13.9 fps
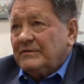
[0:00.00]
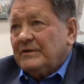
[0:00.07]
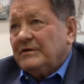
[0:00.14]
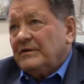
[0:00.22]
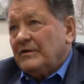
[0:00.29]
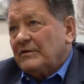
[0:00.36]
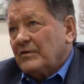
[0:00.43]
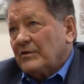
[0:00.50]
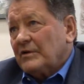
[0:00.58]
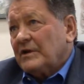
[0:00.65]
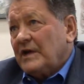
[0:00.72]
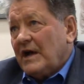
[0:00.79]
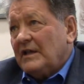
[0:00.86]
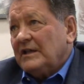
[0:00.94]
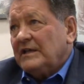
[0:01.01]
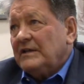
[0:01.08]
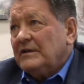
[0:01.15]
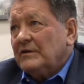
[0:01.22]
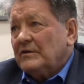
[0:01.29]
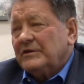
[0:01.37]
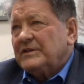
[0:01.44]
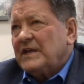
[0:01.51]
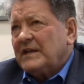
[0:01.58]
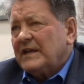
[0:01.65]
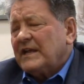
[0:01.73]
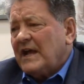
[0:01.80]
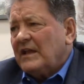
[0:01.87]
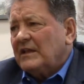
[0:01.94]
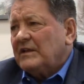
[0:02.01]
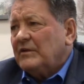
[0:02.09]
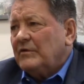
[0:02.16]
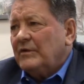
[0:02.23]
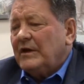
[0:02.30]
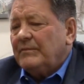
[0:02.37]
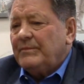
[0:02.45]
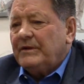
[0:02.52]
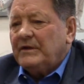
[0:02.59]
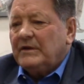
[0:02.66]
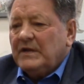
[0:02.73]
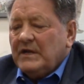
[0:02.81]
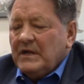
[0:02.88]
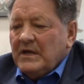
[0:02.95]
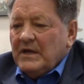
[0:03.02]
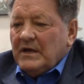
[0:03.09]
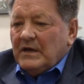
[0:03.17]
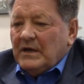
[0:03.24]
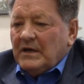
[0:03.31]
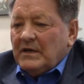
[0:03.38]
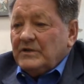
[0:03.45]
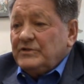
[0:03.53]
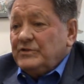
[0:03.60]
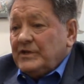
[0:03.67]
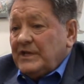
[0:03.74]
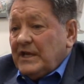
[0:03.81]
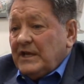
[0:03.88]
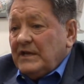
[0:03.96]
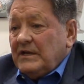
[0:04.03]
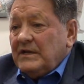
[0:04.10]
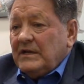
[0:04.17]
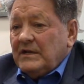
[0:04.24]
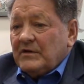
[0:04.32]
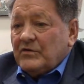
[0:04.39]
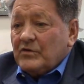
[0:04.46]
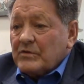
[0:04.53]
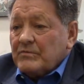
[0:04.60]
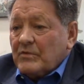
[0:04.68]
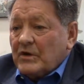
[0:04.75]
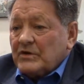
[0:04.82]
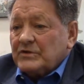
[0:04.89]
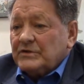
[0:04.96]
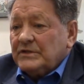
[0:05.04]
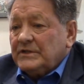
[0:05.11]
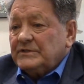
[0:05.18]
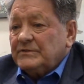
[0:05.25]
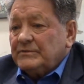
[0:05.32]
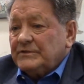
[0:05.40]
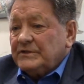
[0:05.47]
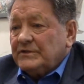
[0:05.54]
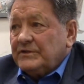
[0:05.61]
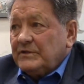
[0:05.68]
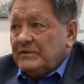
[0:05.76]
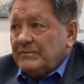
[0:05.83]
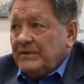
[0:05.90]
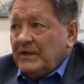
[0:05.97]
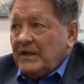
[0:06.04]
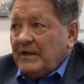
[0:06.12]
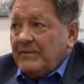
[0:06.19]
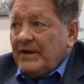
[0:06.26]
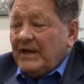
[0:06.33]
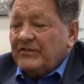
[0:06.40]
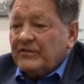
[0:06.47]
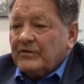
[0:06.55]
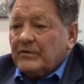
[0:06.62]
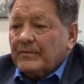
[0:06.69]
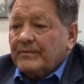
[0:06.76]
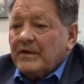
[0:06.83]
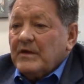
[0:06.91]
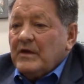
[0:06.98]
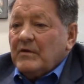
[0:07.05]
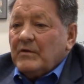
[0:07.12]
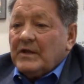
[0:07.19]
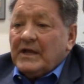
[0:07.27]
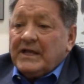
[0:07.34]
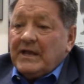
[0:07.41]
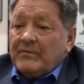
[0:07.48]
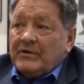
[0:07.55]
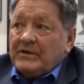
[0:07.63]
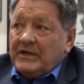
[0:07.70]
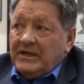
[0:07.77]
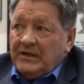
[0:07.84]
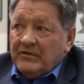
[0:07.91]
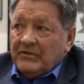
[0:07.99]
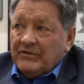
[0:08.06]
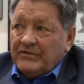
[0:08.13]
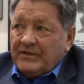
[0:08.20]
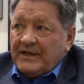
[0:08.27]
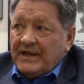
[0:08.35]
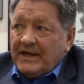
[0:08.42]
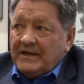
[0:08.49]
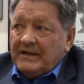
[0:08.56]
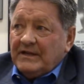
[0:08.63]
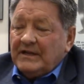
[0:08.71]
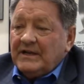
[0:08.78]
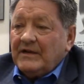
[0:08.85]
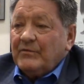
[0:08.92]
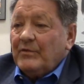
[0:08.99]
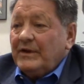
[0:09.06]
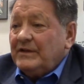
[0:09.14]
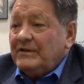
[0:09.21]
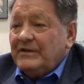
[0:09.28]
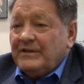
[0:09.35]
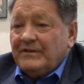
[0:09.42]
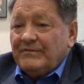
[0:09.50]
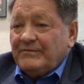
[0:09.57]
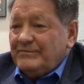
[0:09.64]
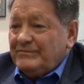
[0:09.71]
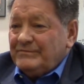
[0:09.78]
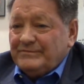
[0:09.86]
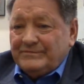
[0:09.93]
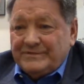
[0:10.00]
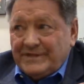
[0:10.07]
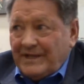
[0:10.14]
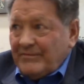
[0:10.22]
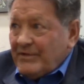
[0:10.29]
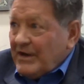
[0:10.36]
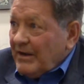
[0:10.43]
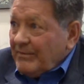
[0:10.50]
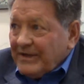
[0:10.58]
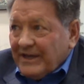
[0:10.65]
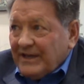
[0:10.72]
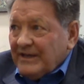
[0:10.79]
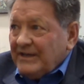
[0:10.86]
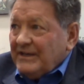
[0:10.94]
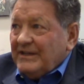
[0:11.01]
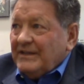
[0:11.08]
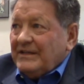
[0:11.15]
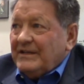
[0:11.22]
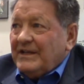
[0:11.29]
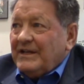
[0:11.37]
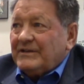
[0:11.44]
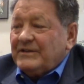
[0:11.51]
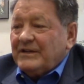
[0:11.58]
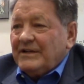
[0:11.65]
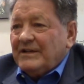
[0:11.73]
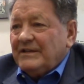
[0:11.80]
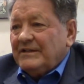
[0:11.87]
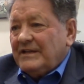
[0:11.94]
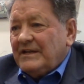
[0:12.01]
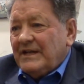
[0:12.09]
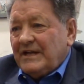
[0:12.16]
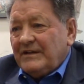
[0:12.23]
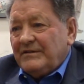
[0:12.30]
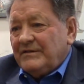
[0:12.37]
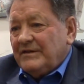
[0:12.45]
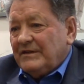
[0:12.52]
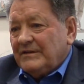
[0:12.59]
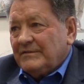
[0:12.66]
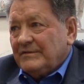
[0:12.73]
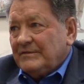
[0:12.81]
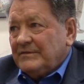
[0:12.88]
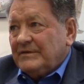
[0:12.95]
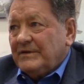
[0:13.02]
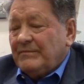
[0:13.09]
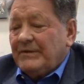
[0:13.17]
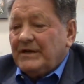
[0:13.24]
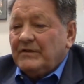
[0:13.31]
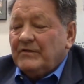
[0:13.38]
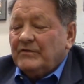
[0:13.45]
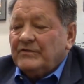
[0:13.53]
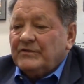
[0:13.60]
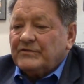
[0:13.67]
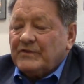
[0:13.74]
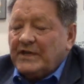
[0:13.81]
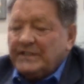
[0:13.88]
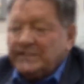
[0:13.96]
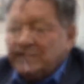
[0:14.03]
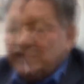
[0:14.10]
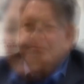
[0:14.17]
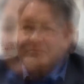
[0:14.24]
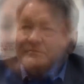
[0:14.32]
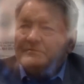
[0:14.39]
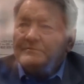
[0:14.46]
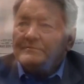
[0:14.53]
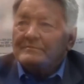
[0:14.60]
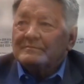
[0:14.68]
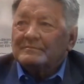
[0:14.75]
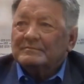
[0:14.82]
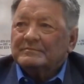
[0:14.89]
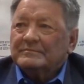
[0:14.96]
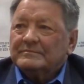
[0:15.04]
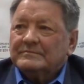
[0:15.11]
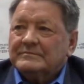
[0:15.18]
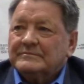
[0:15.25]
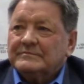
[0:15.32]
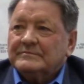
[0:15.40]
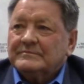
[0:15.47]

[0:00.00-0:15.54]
you know, Colonel Calley, Lieutenant Calley, who had been adjudicated and court-martialed as a result of the My Lai massacre. Well, I came on the heels of that, and I went into the same company that had committed those atrocities. So